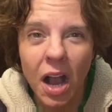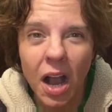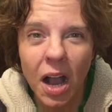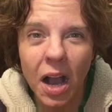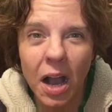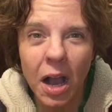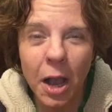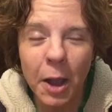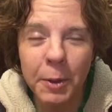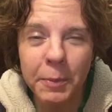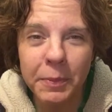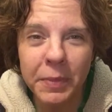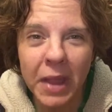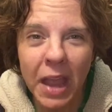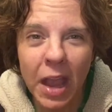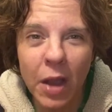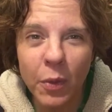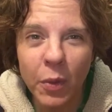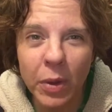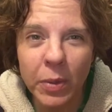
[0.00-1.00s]
And
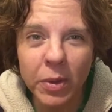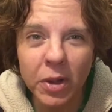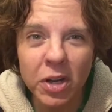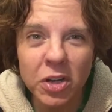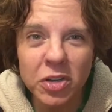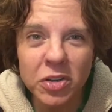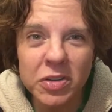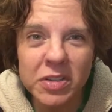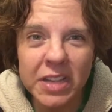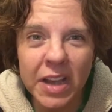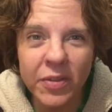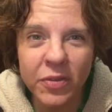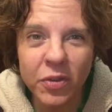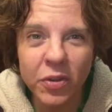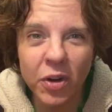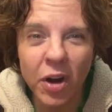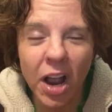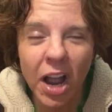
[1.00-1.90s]
what I'm going to do is, after